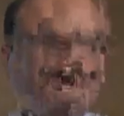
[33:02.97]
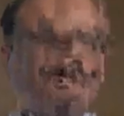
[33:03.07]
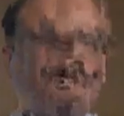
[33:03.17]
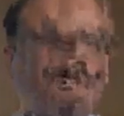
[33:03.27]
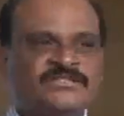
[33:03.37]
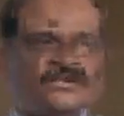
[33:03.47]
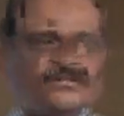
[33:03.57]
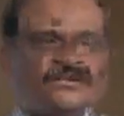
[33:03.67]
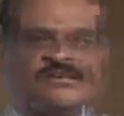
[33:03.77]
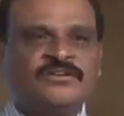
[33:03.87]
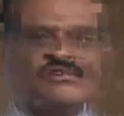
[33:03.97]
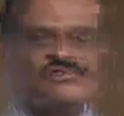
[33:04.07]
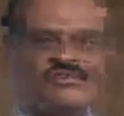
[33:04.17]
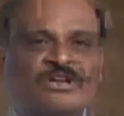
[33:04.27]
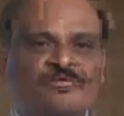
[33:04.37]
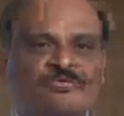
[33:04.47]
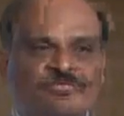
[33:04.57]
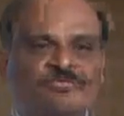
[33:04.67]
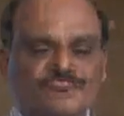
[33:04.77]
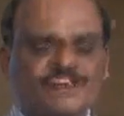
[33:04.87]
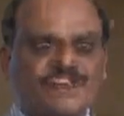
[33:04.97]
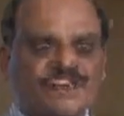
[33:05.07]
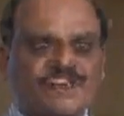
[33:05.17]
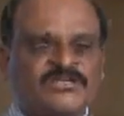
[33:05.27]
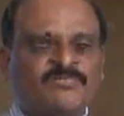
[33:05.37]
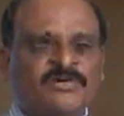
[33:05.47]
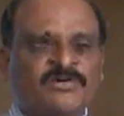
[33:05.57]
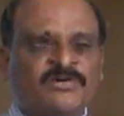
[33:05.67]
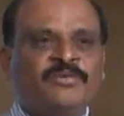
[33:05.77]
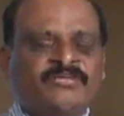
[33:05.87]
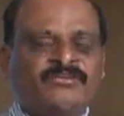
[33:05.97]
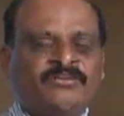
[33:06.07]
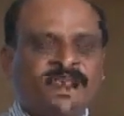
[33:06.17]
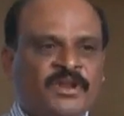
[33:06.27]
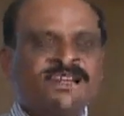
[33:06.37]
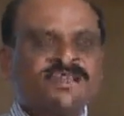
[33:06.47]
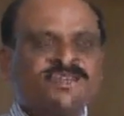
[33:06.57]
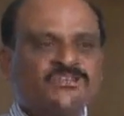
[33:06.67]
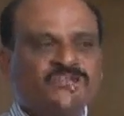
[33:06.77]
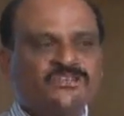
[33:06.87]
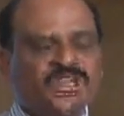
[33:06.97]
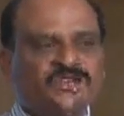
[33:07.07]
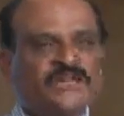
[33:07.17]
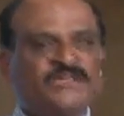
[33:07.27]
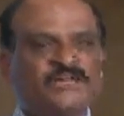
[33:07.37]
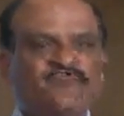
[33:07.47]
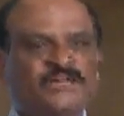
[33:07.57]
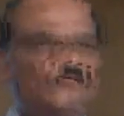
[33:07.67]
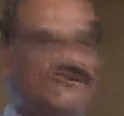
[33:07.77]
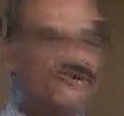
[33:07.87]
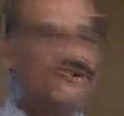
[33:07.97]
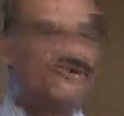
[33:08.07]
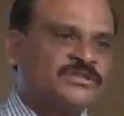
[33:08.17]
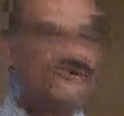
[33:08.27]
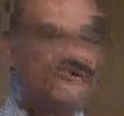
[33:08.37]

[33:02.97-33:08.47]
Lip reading: difference so that the customer will be obliged to give any kind of fee whatever you ask.